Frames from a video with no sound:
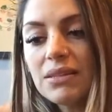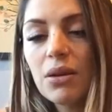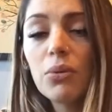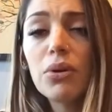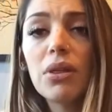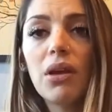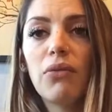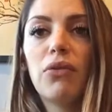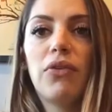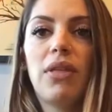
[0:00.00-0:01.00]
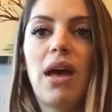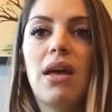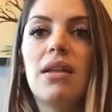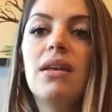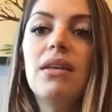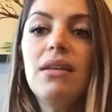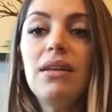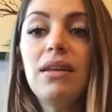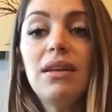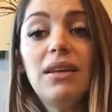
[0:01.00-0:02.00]
we're thankful for that.
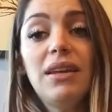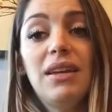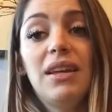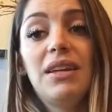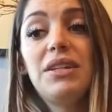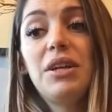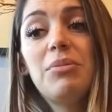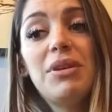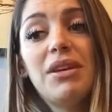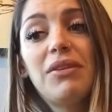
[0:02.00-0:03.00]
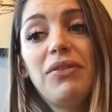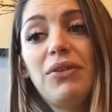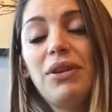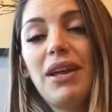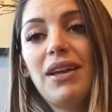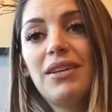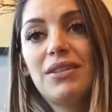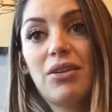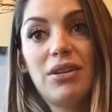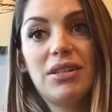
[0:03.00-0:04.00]
It took me a few
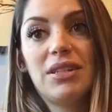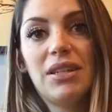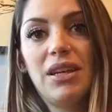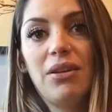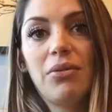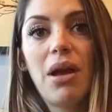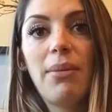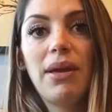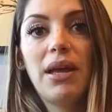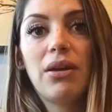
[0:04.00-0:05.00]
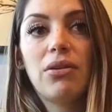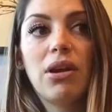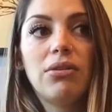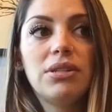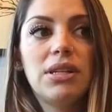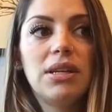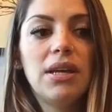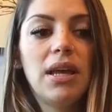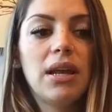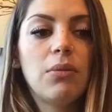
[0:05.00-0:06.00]
days, honestly, to wrap my head around
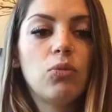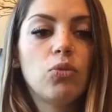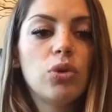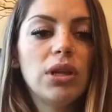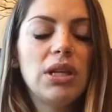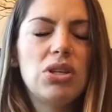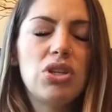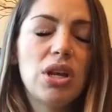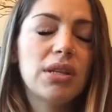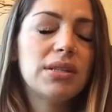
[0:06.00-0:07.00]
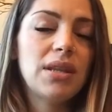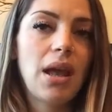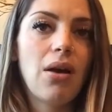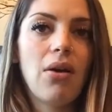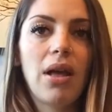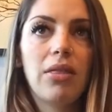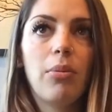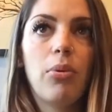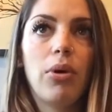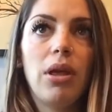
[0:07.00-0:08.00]
it, and I'm really just now at the
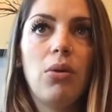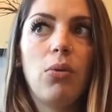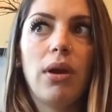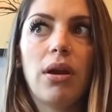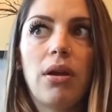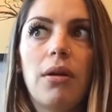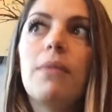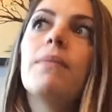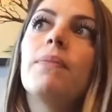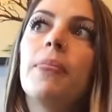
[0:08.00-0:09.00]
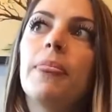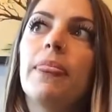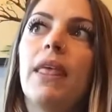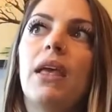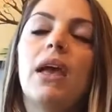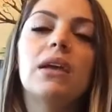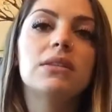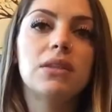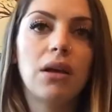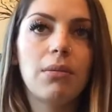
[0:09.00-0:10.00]
point where, like, I
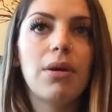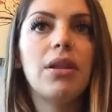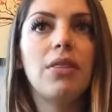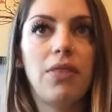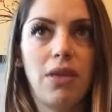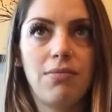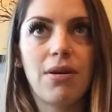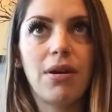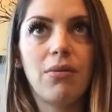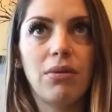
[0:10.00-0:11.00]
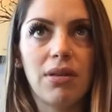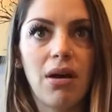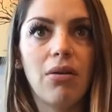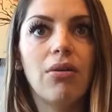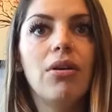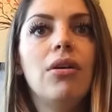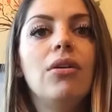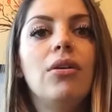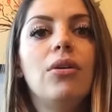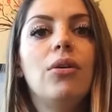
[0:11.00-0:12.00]
can talk about it and think about it without
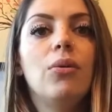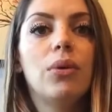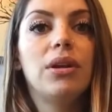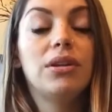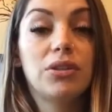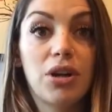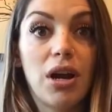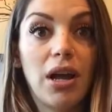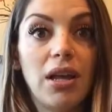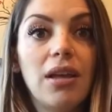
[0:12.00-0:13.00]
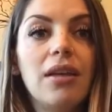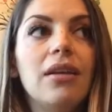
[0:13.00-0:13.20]
wanting to cry.